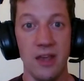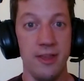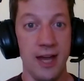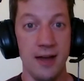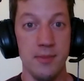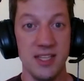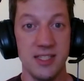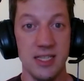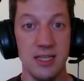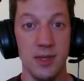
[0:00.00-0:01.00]
That may
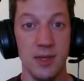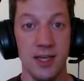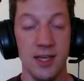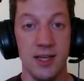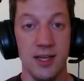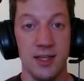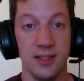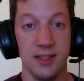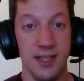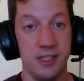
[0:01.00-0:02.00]
seem
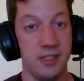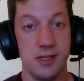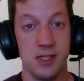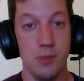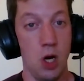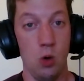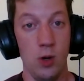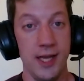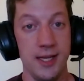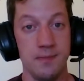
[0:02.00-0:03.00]
like just a
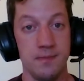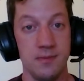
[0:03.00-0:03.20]
small way